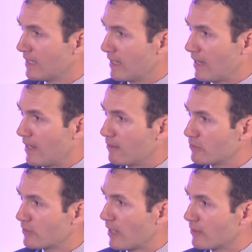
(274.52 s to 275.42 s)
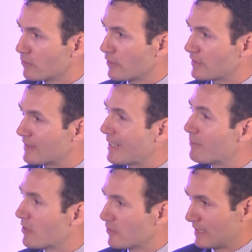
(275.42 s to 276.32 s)
How does
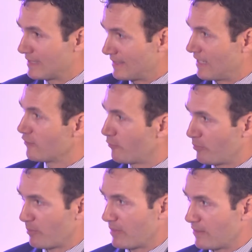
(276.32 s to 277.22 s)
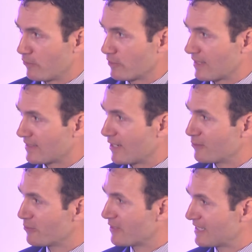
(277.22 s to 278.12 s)
Temenos itself prepare for that? How
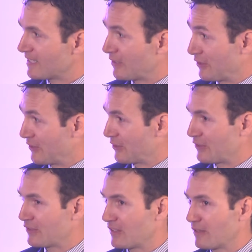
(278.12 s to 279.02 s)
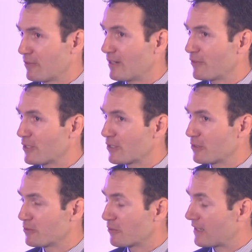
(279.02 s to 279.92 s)
do they, because wherever you
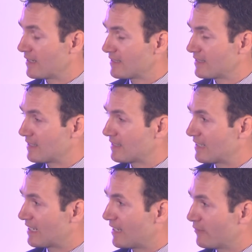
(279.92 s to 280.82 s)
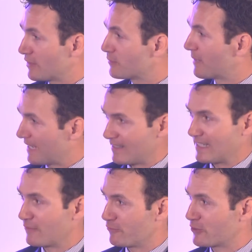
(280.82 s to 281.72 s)
go, your clients still have the
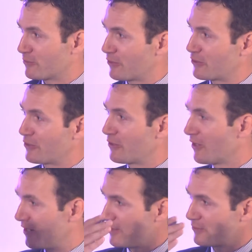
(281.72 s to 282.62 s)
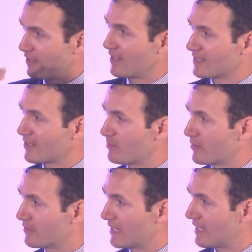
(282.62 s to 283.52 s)
spaghetti infrastructure of the last couple
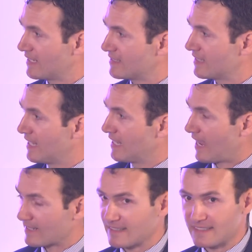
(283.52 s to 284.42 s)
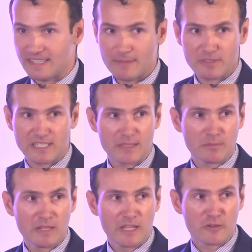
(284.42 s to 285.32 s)
of decades. And at the same
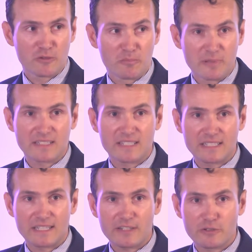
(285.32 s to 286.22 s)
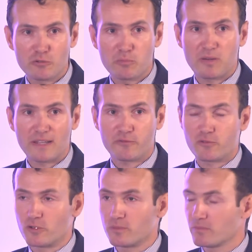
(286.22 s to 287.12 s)
time, you're building that new
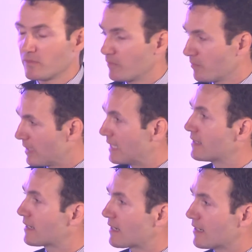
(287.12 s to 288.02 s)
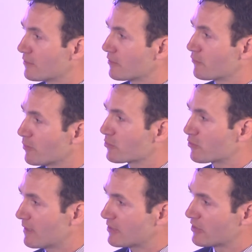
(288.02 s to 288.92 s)
platform in the cloud from
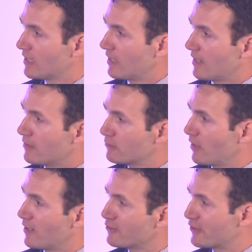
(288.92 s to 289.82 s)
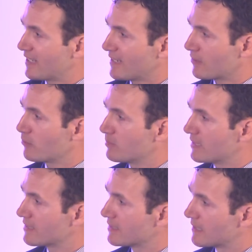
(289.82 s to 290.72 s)
scratch. How does that
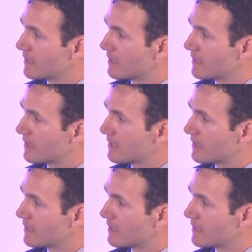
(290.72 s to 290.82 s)
combine?